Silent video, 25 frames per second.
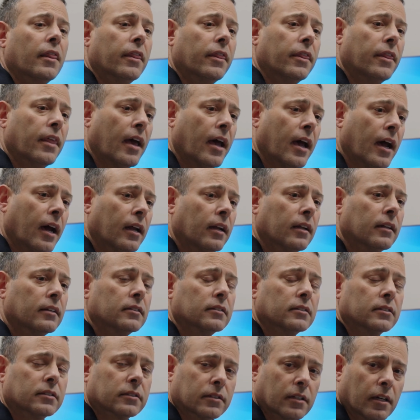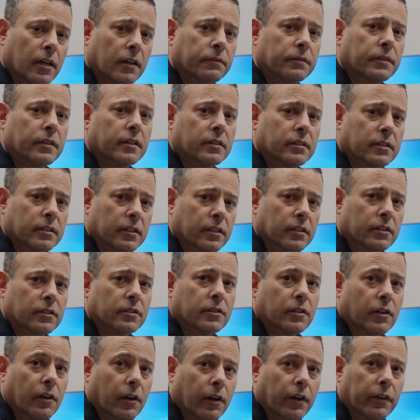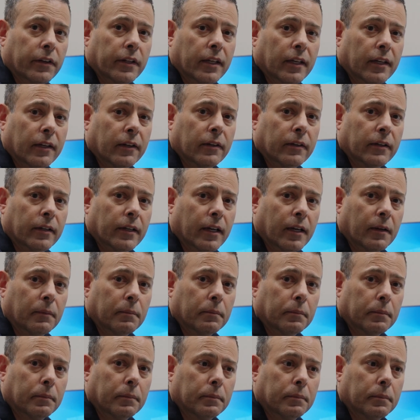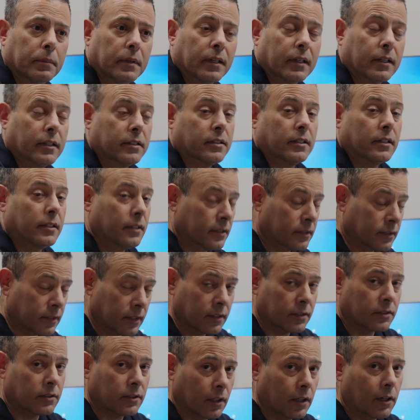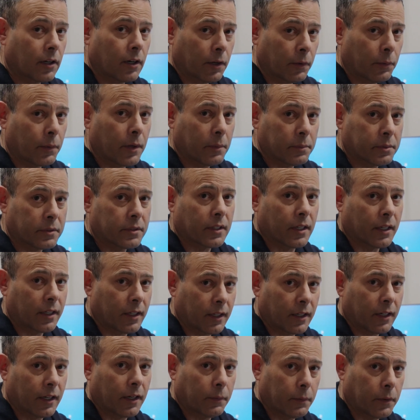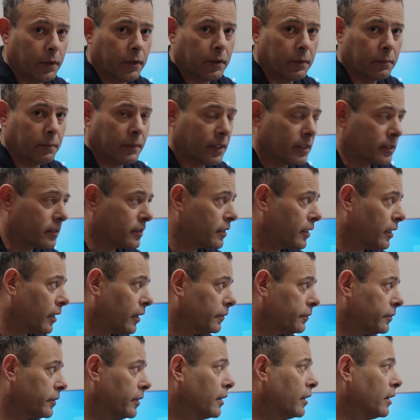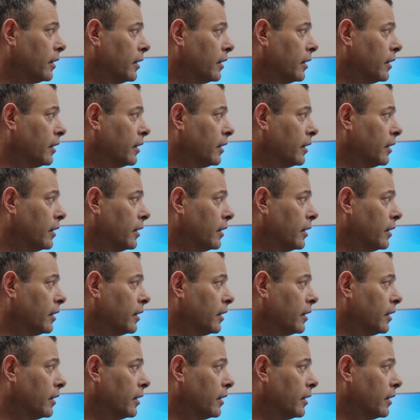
that stuff exists on the internet because it exists on our website and I wrote it myself.